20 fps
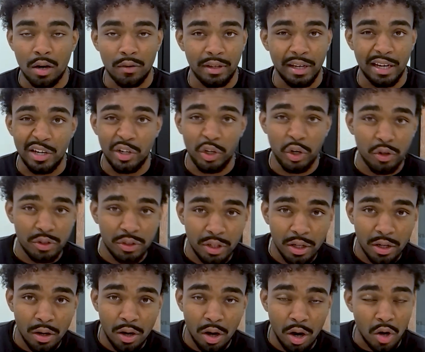Are they at
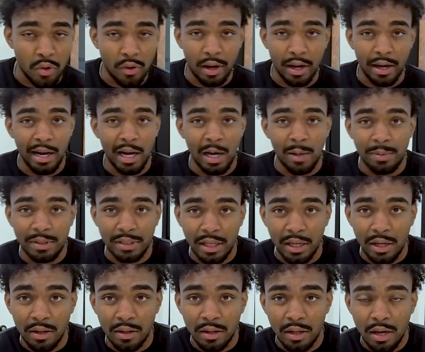nurture? Are they at
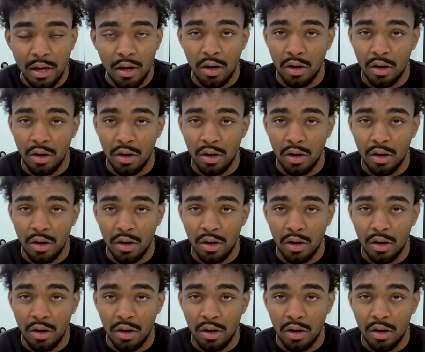upsell?